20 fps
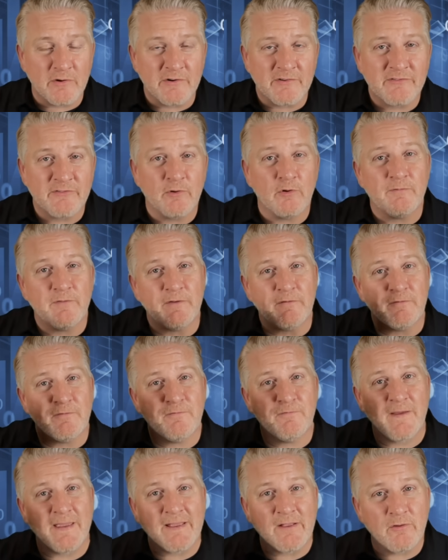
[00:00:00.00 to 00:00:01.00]
So if it
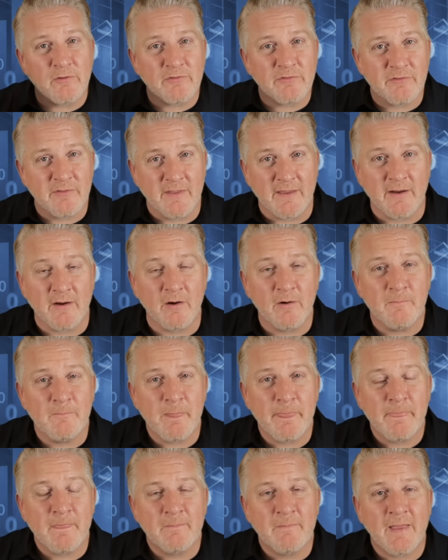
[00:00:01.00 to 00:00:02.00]
fails there
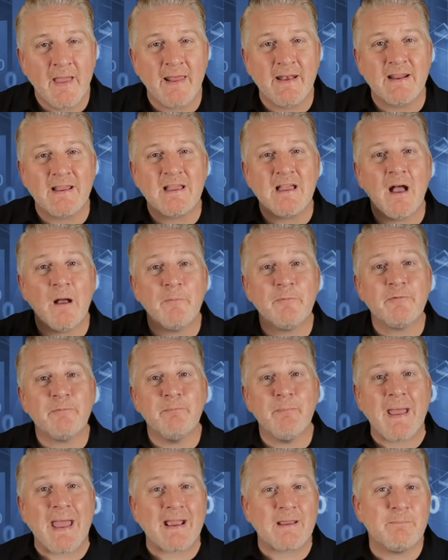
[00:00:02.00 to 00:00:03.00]
and it comes
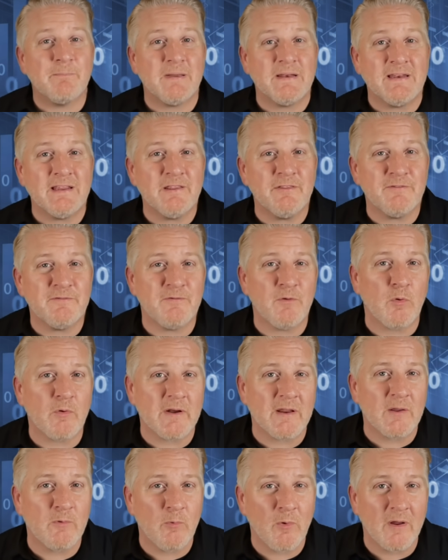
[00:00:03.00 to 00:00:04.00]
back beneath
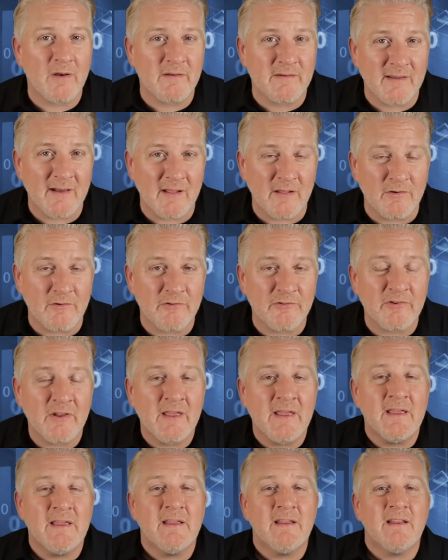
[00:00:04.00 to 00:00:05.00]
$41,
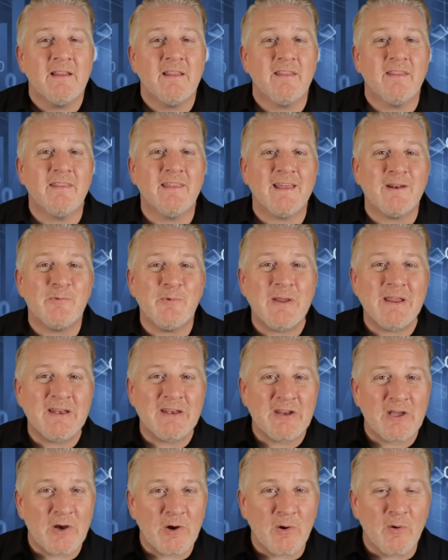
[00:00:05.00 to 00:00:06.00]
then we
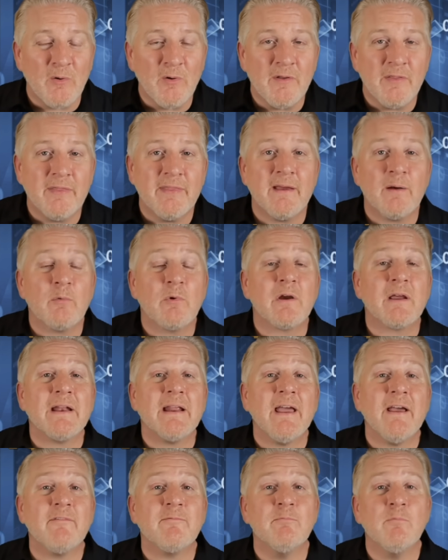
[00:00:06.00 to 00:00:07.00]
know that we're gonna
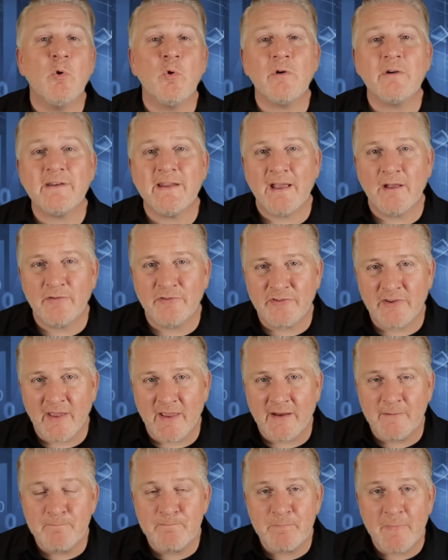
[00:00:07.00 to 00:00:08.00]
have more
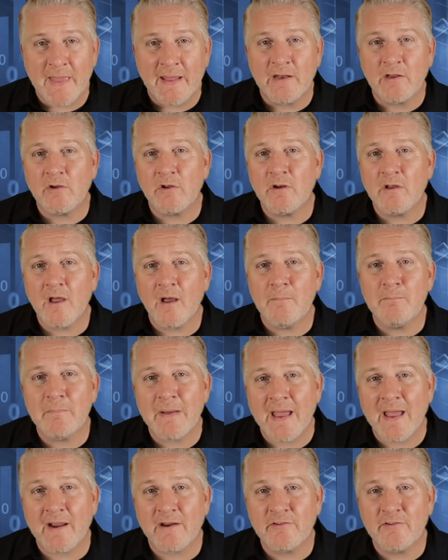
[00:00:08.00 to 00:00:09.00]
downside and it could come
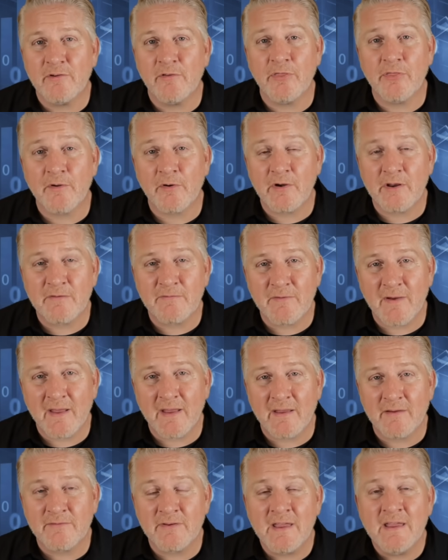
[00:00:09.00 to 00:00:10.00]
back to
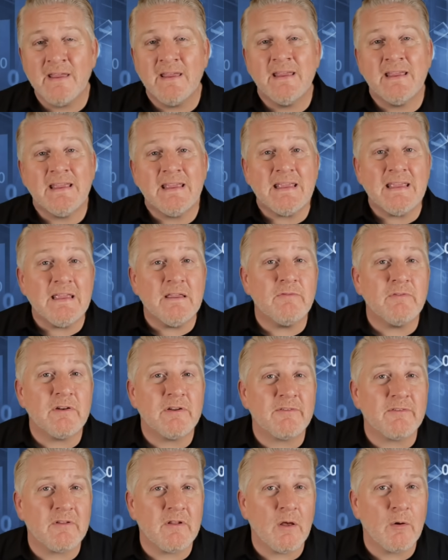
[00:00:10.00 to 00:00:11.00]
35 even
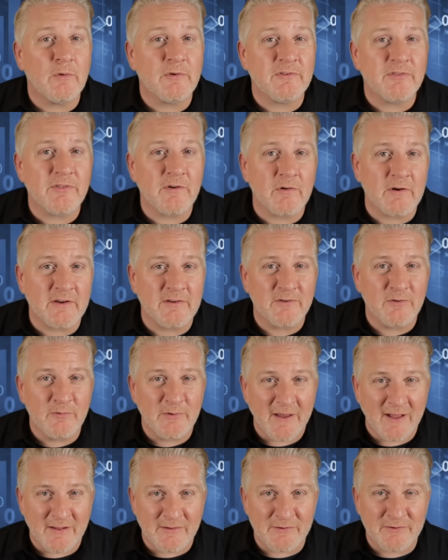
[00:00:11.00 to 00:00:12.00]
as low as
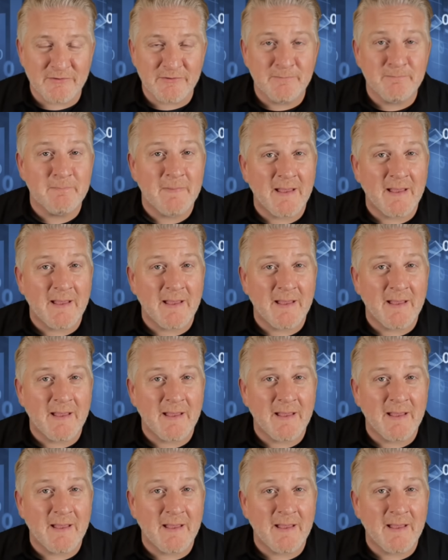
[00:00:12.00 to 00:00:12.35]
$32.